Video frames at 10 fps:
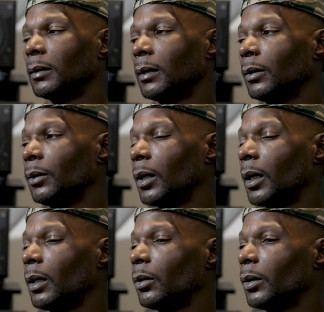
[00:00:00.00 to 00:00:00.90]
I don't know
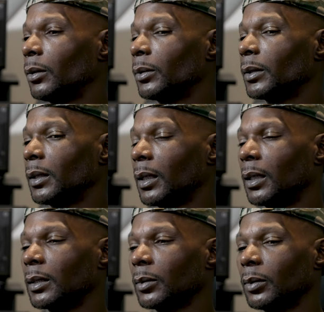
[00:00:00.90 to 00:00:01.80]
how long he was in the
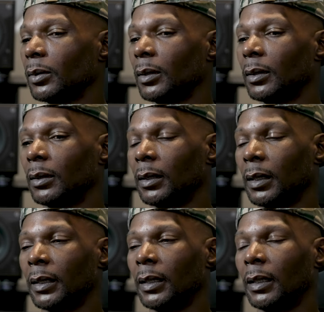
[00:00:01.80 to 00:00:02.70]
hospital.
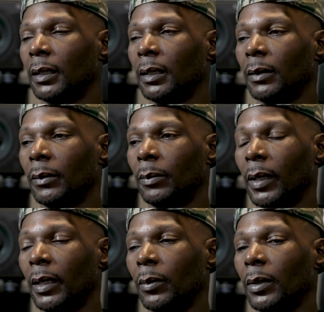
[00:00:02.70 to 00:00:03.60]
Okay, yeah, he
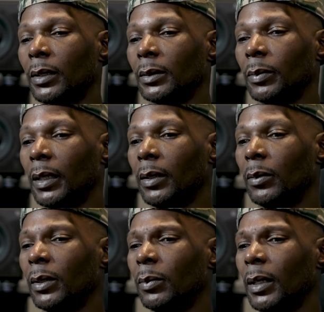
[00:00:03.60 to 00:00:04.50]
probably
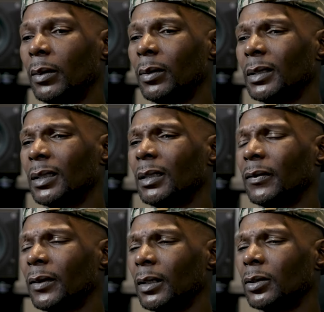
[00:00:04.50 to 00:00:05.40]
was in there
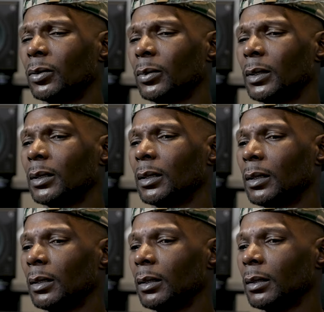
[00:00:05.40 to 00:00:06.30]
for like 2 weeks.
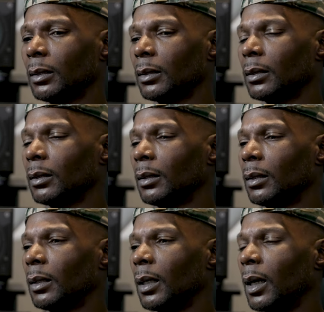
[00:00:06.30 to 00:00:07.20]

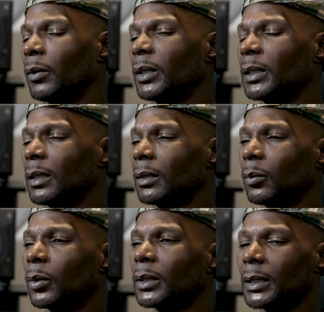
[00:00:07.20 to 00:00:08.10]
I only seen him
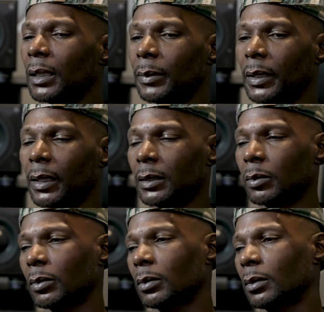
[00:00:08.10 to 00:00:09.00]
one time in the hospital.